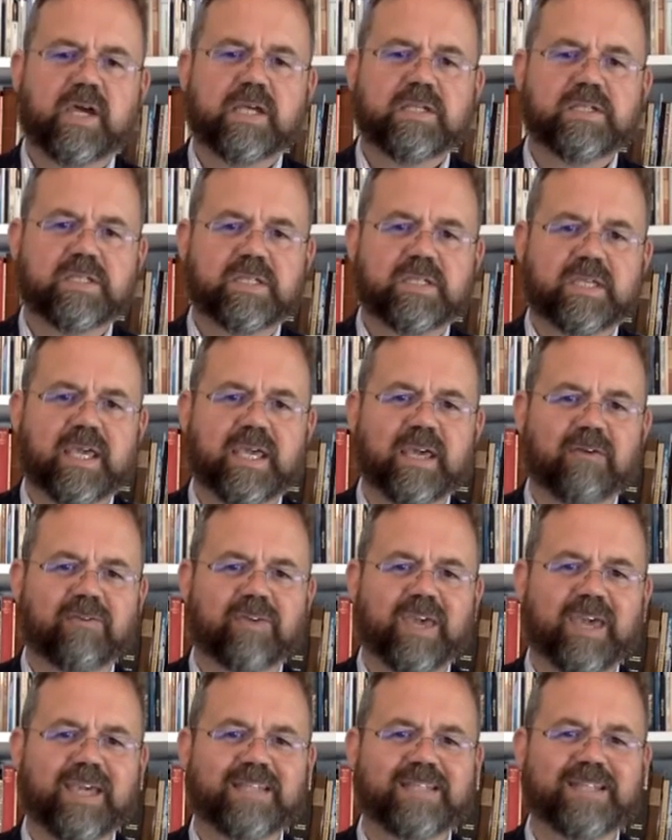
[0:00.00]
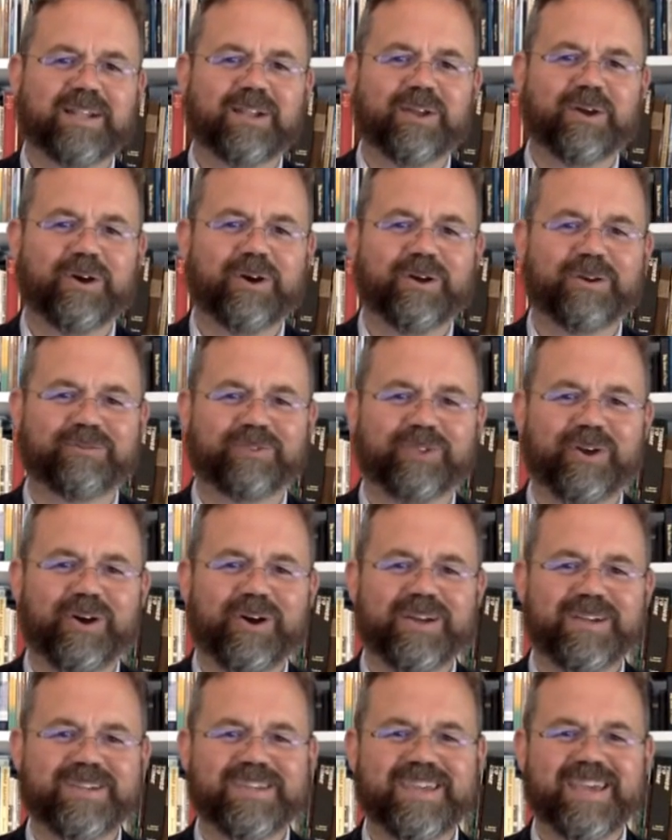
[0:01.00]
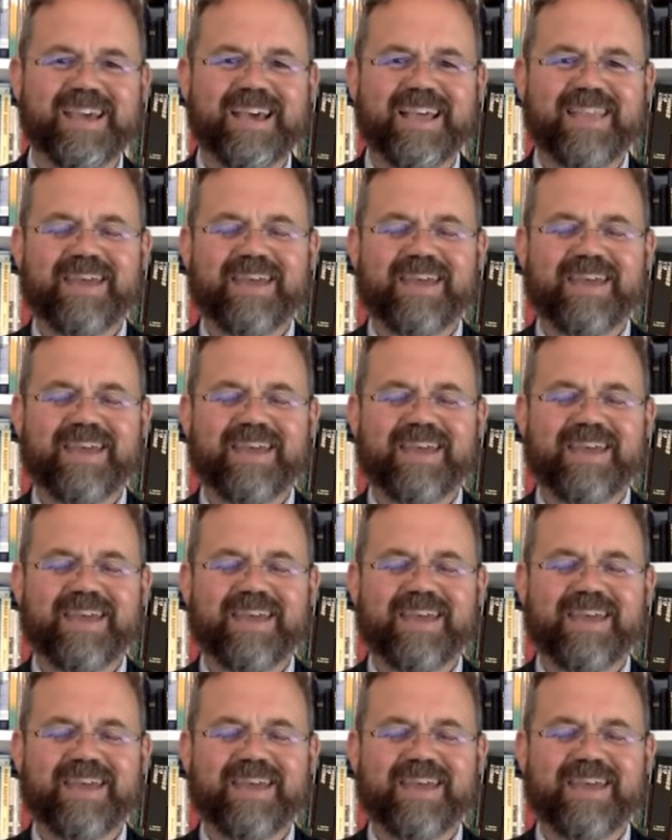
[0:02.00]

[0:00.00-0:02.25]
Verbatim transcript: Christ is King of Kings and Lord of Lords,